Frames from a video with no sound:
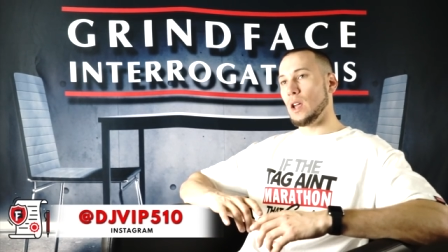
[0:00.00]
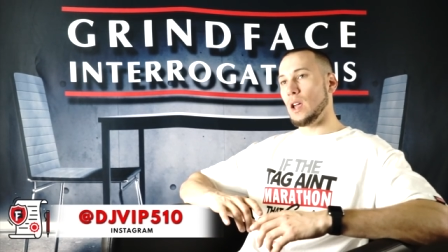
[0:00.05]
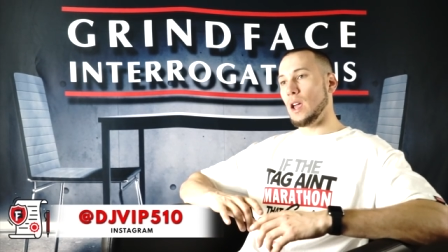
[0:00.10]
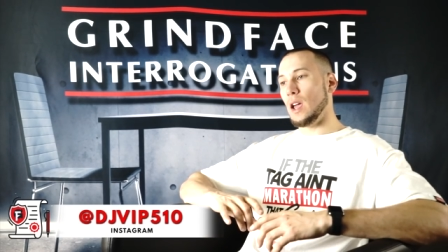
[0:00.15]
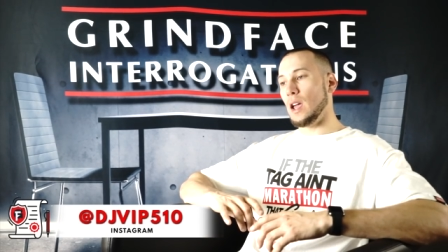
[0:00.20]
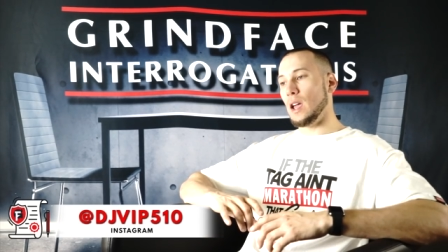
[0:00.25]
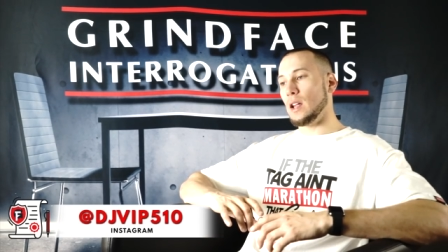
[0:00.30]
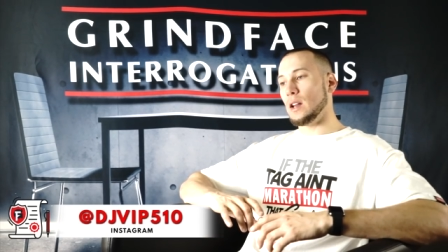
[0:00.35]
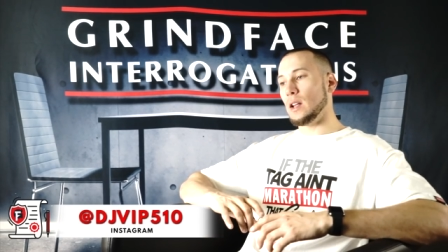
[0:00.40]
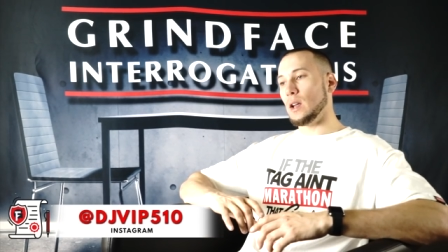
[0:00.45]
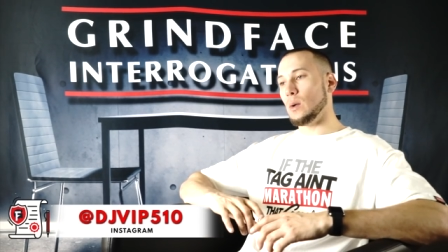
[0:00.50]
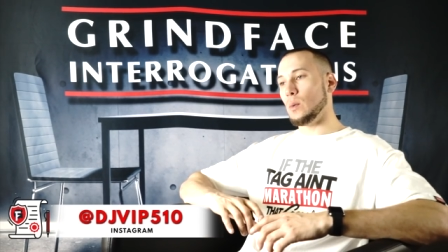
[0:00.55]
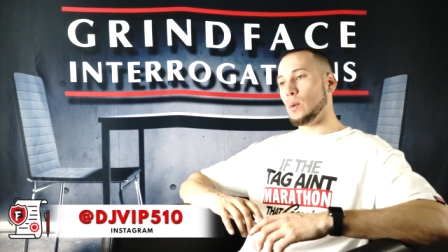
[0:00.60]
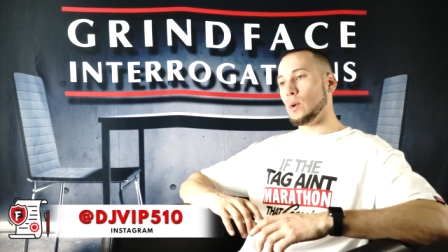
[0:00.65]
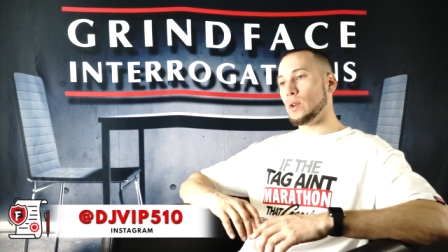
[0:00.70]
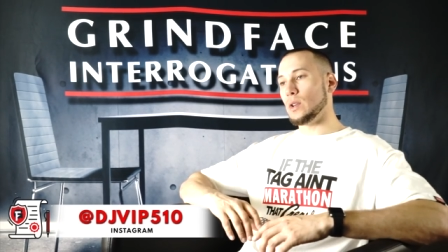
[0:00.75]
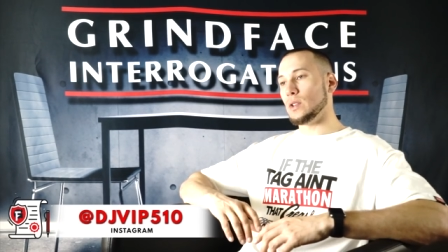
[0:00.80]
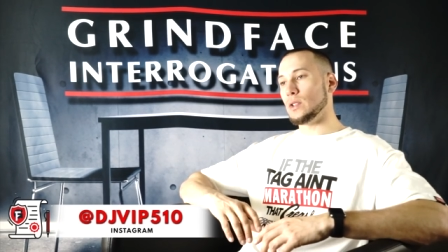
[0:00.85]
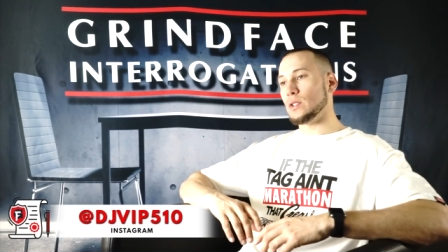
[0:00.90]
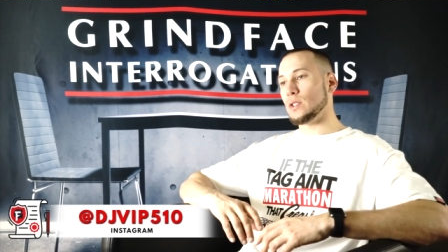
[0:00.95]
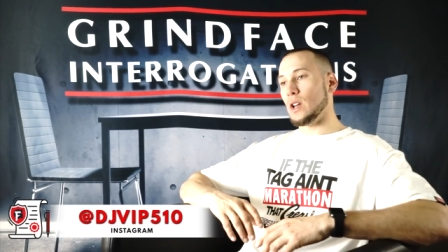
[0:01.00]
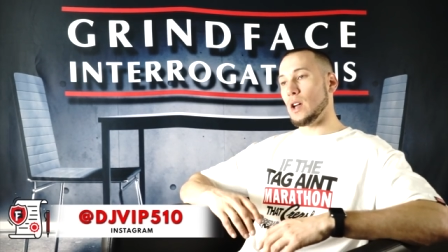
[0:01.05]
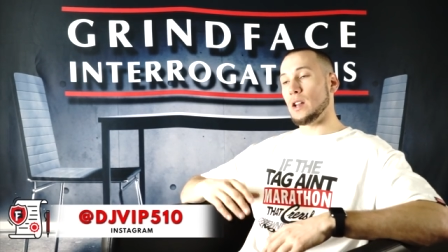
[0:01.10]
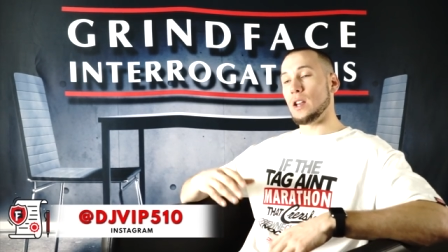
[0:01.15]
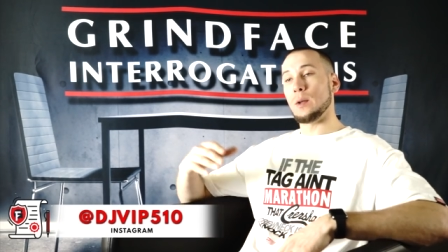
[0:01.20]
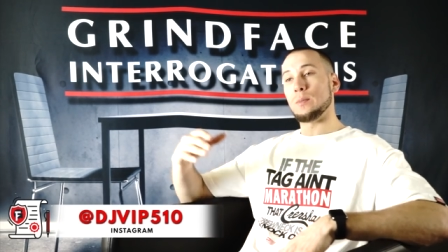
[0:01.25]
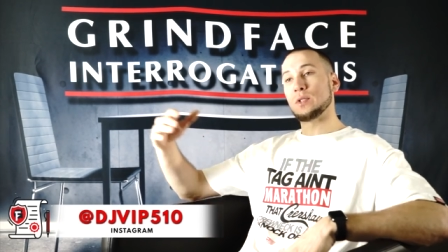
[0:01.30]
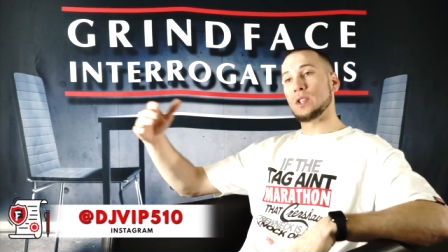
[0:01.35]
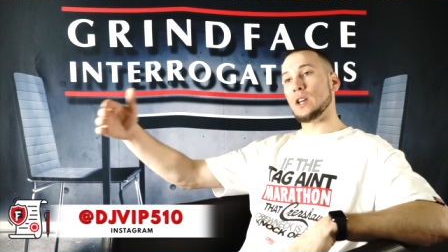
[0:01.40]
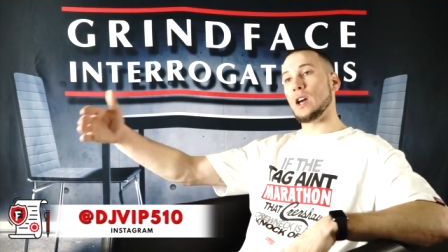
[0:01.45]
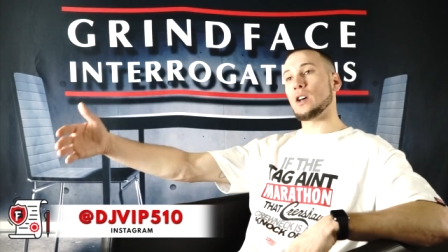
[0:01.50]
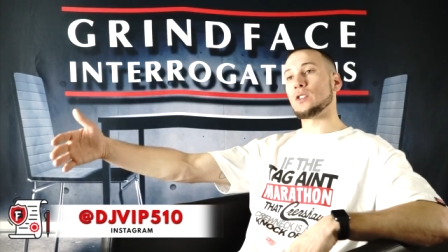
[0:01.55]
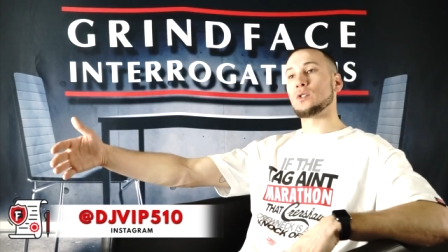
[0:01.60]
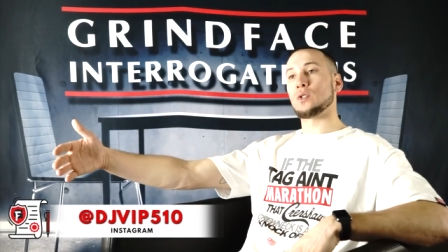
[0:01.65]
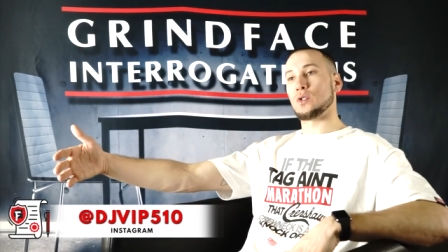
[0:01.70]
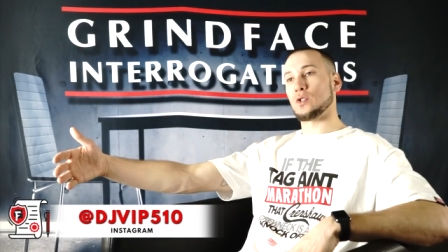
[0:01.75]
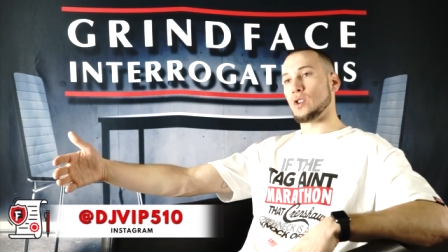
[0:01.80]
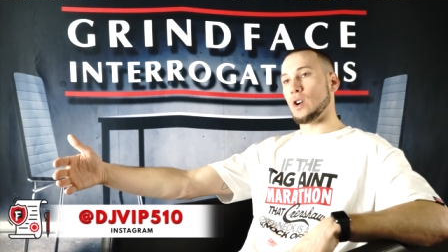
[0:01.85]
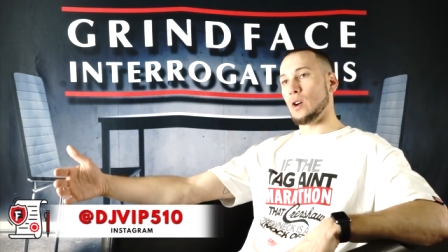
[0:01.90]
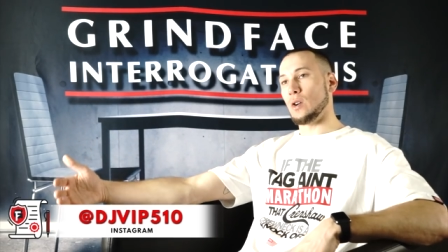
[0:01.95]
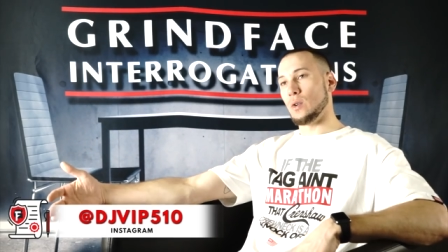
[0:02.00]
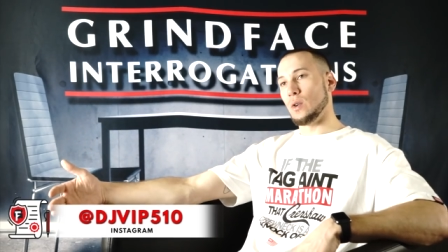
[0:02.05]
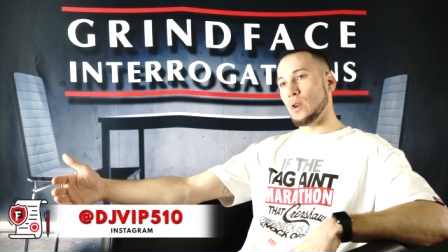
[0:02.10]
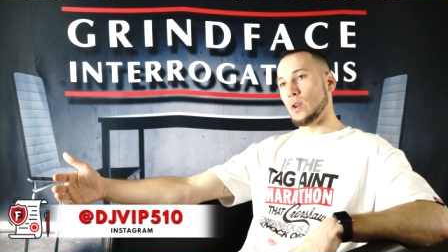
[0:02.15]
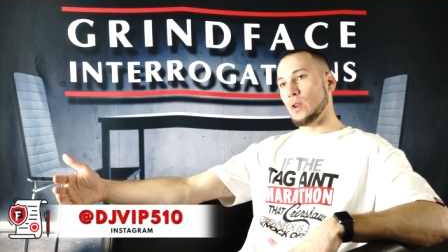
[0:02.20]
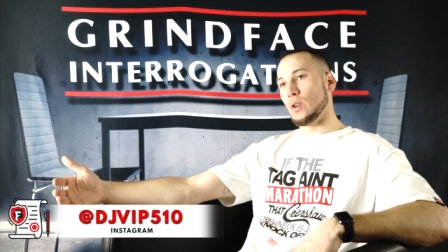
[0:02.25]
and it was a Nipsey Hussle show.